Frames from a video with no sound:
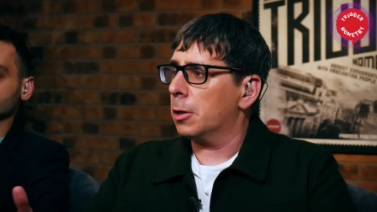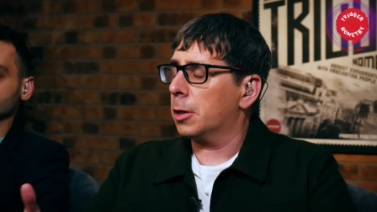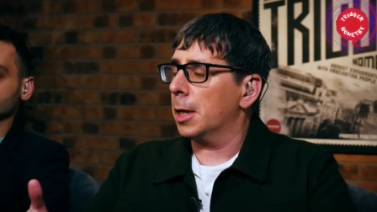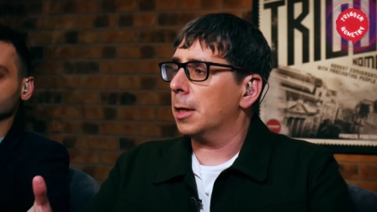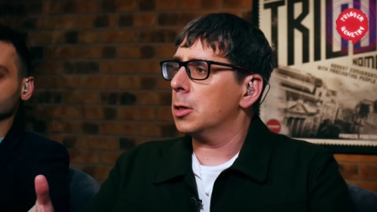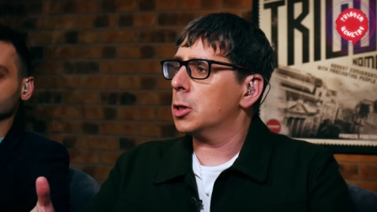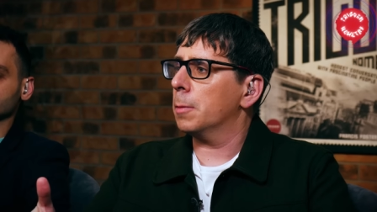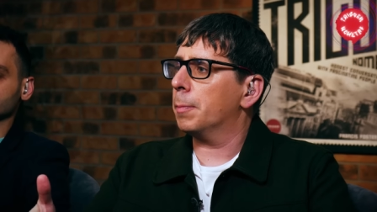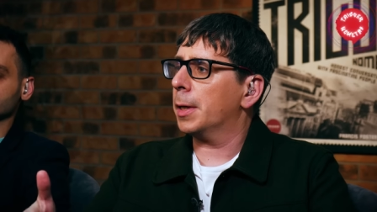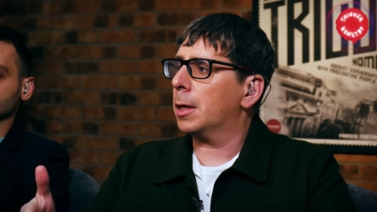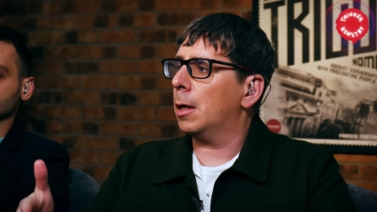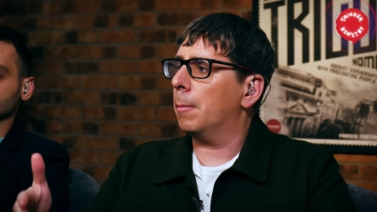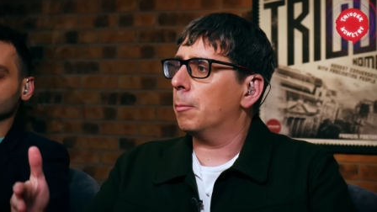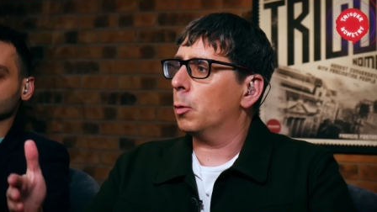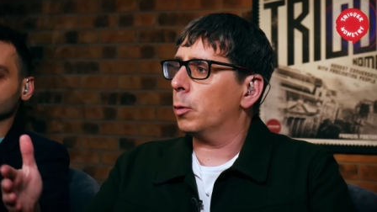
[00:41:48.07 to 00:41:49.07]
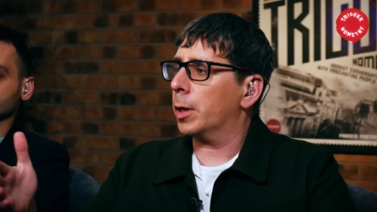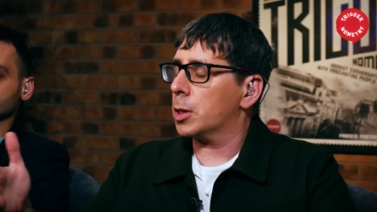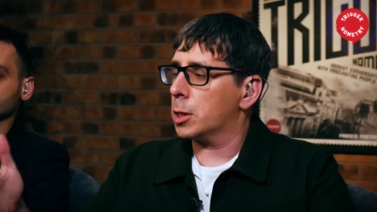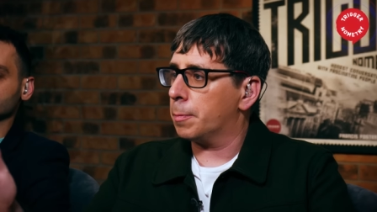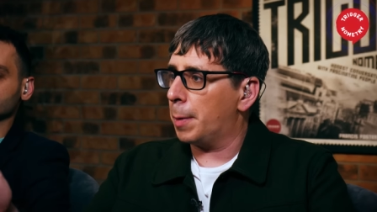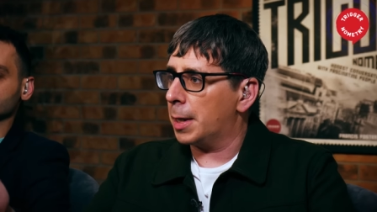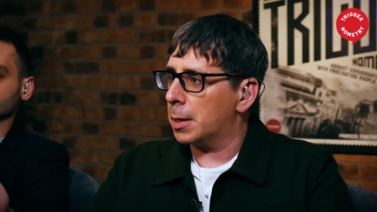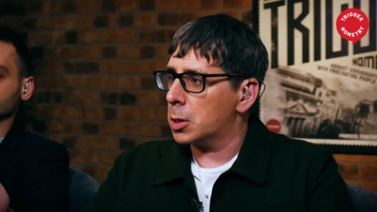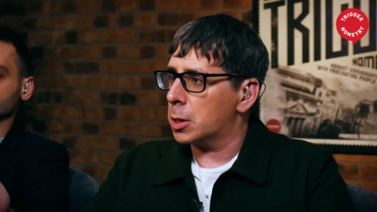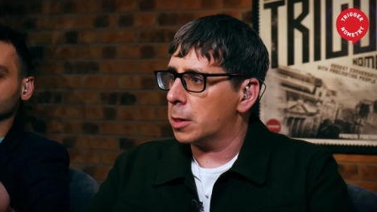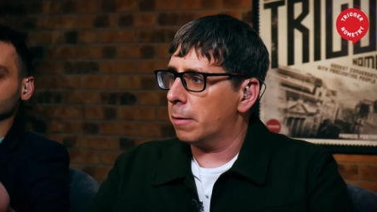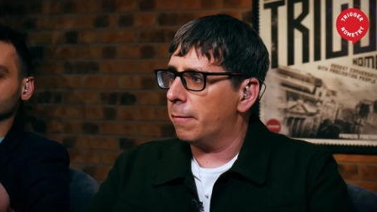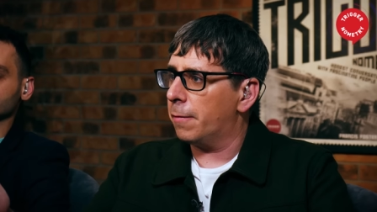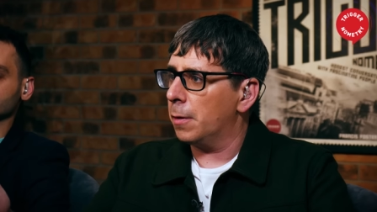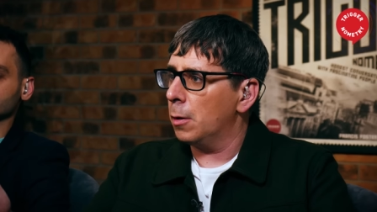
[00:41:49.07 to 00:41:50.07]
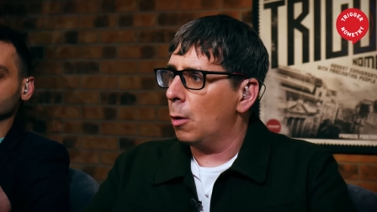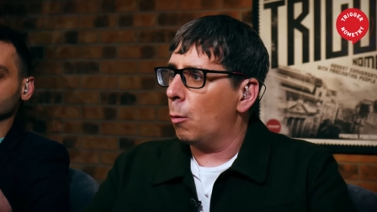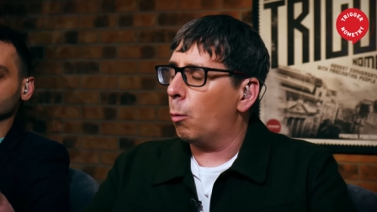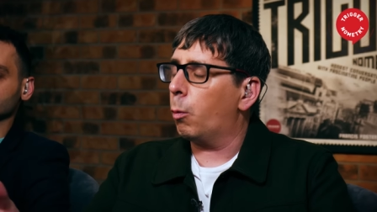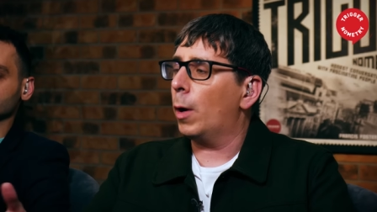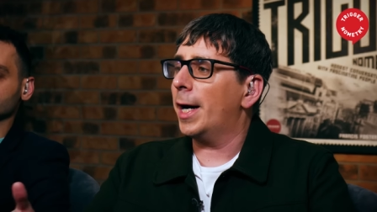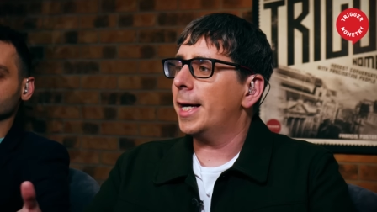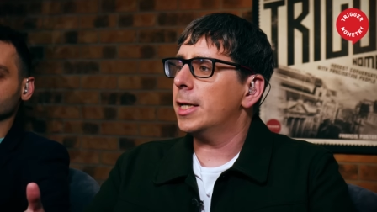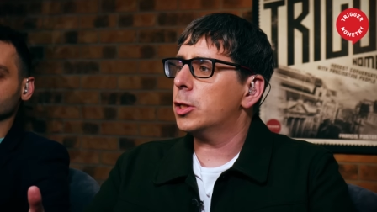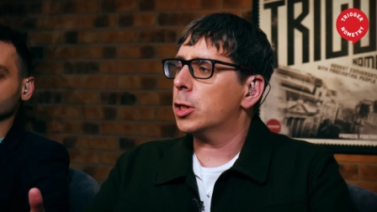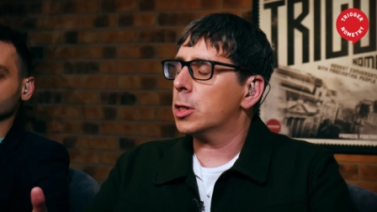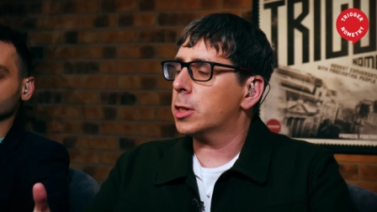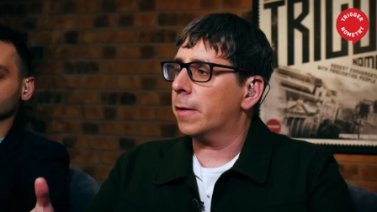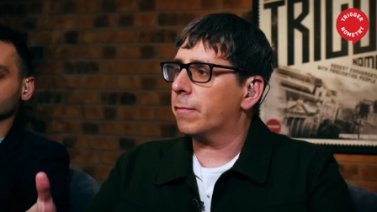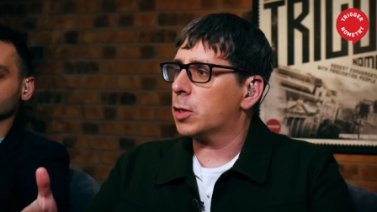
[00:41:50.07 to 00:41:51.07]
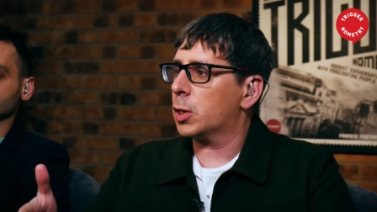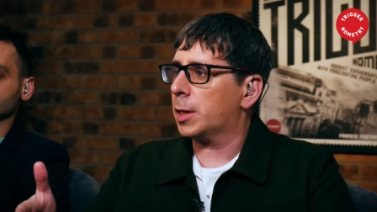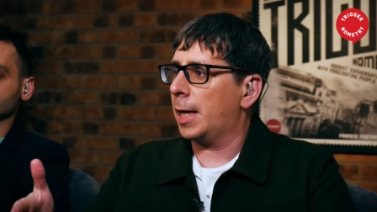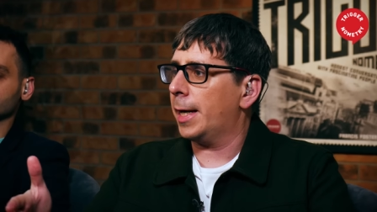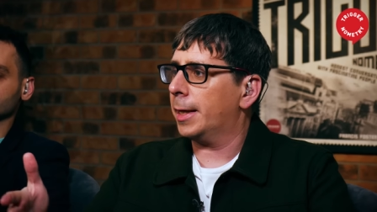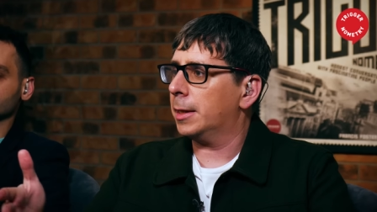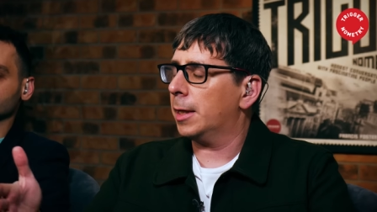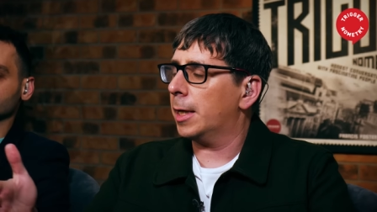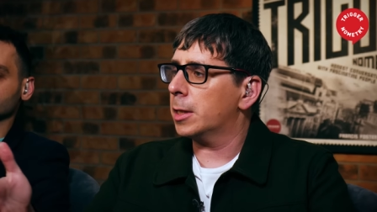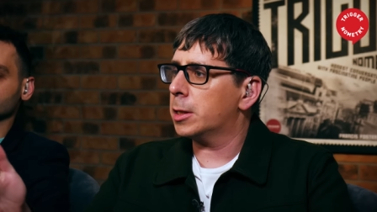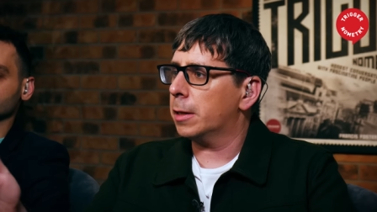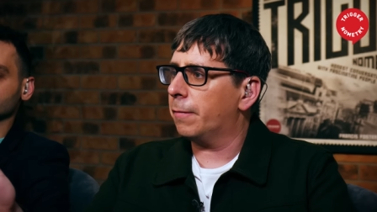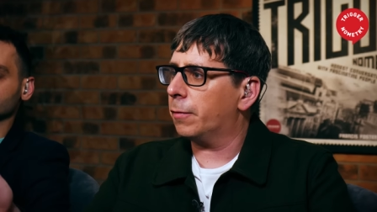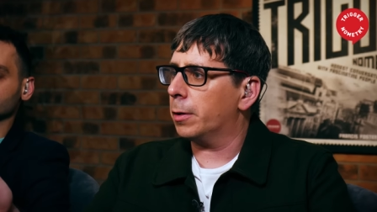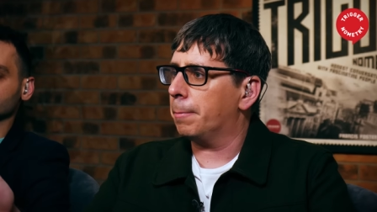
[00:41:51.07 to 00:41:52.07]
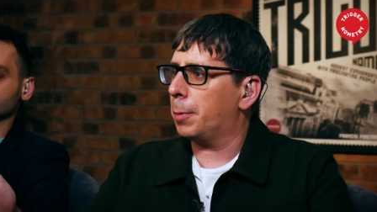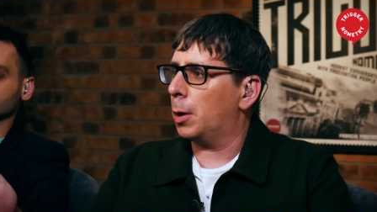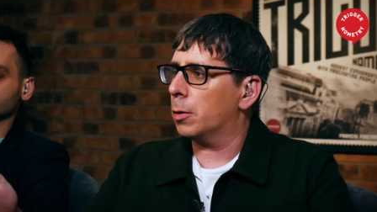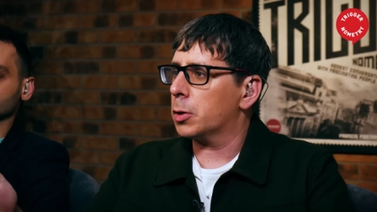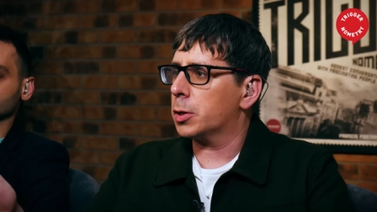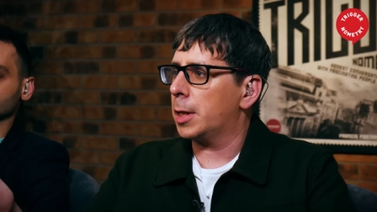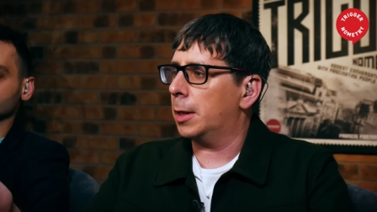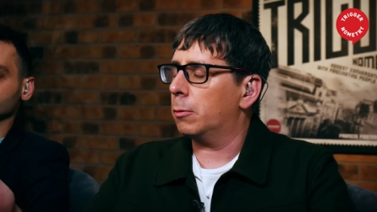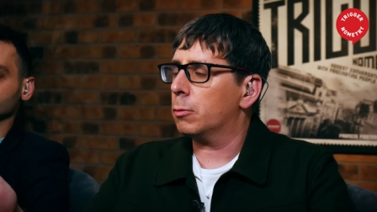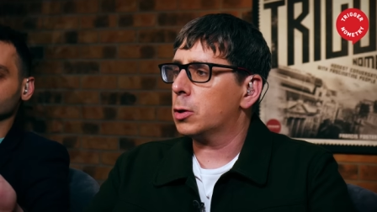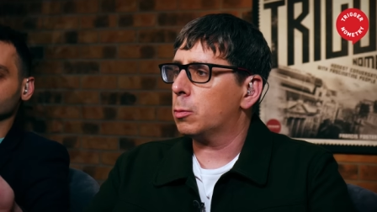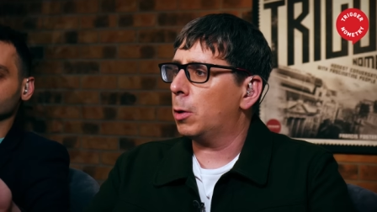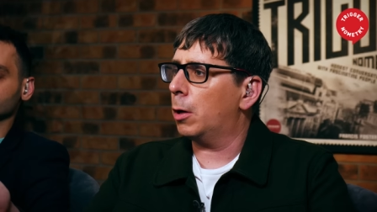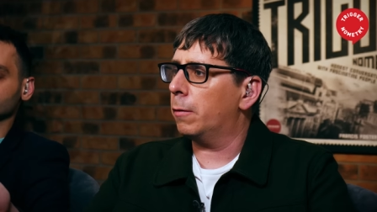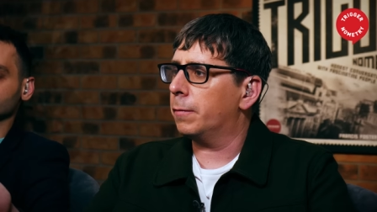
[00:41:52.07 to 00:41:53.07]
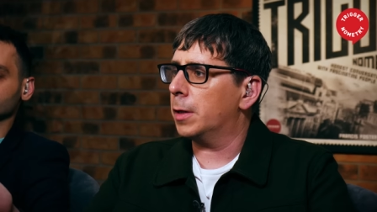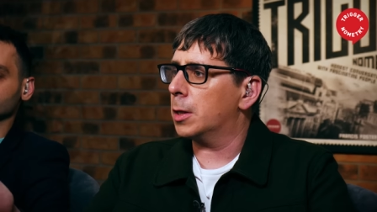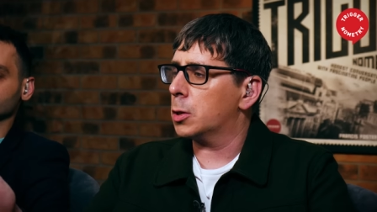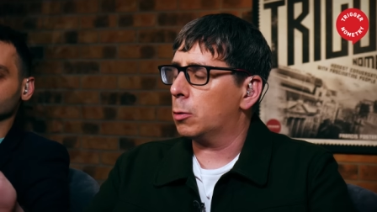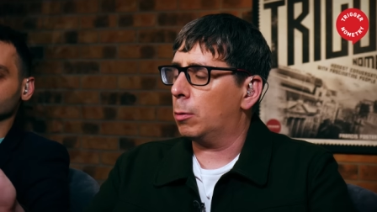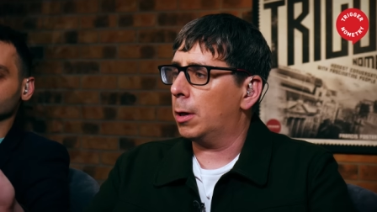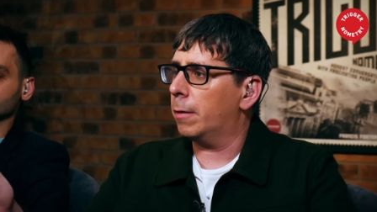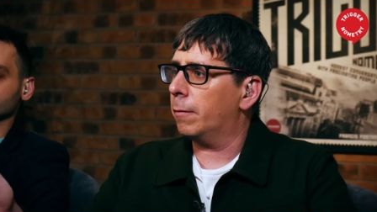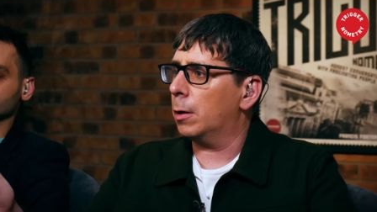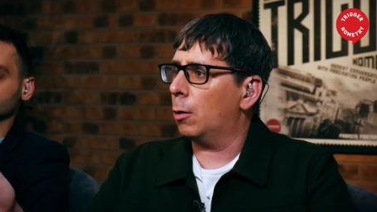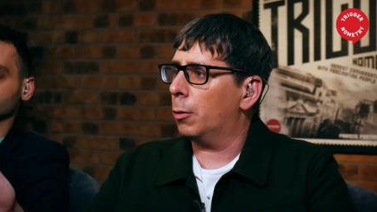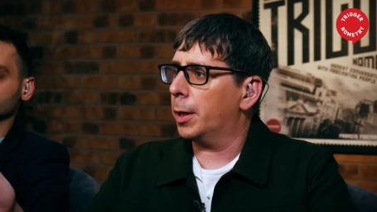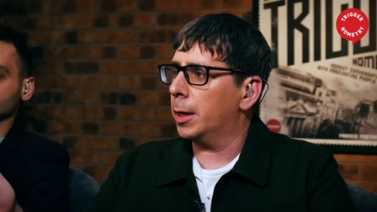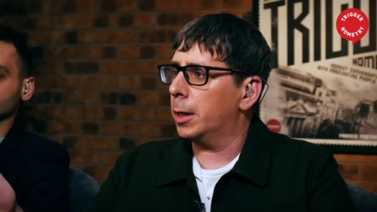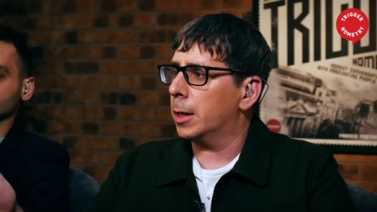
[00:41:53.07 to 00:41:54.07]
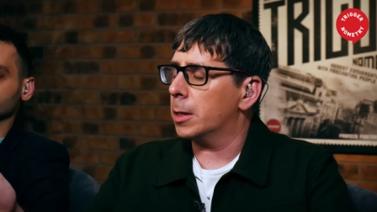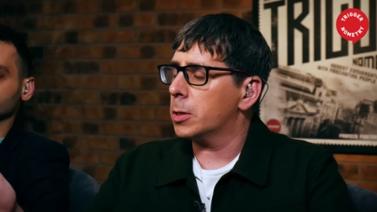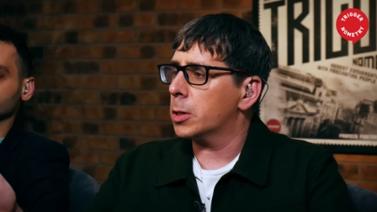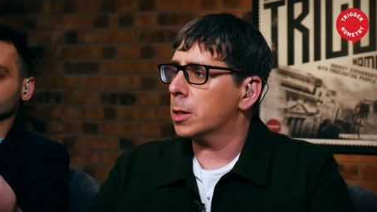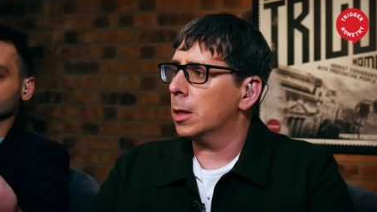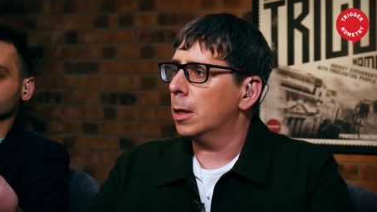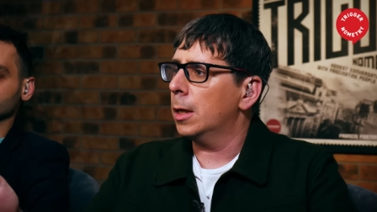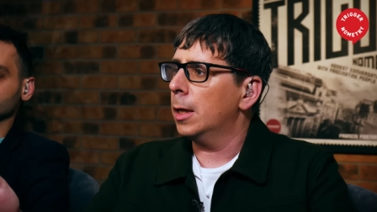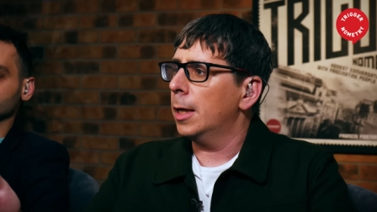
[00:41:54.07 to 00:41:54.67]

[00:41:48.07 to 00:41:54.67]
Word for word: Things have become more expensive. Wages have stagnated for the past 10 or 12 years, or however long it is.